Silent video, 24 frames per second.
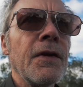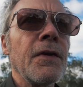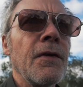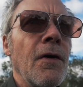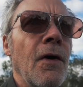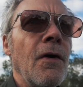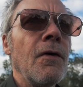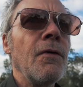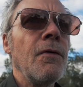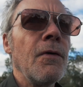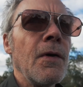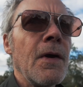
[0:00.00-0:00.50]
you
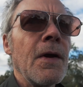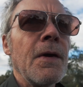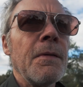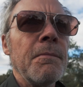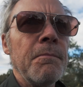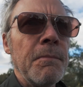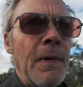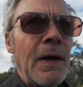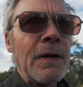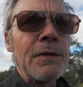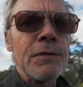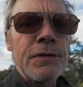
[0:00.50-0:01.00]
know,
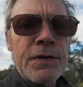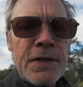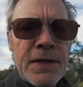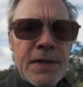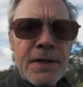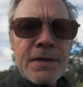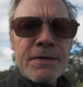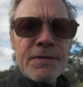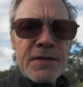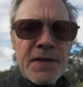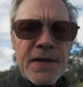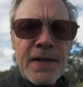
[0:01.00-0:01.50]

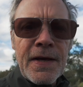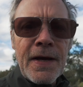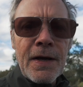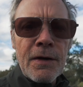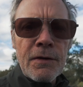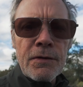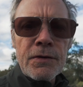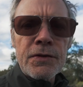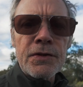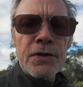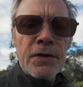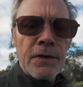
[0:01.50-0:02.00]
melted into the
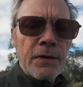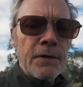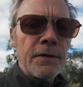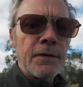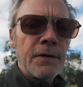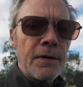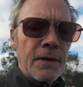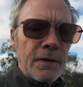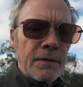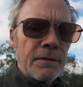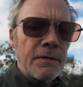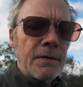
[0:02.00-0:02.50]

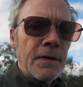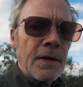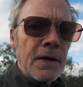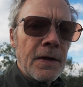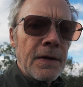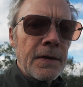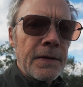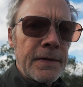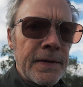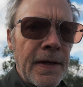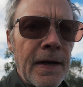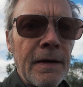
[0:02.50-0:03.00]
ocean and
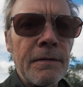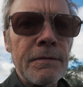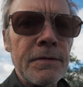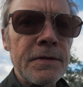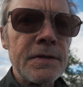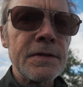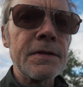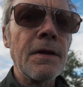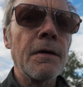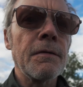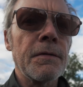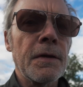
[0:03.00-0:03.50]
now
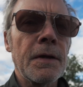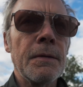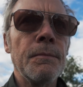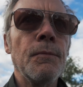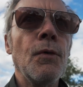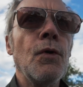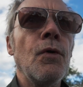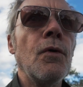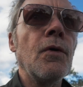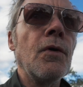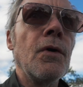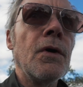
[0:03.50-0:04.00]
there's nothing
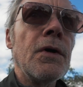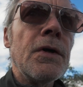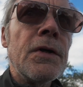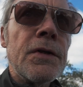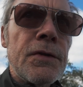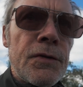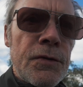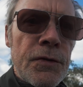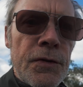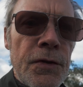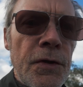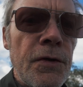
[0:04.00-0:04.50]
more
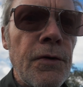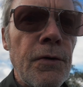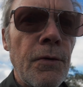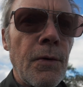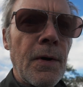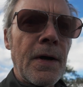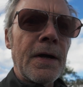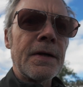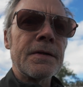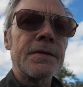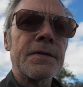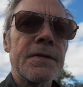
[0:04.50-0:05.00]
to
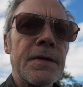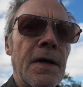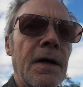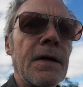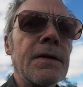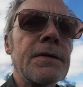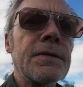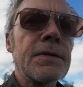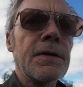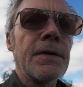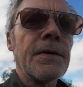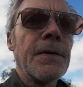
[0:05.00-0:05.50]
do as
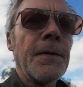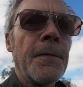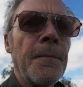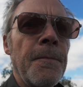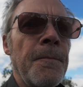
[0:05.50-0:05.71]
such.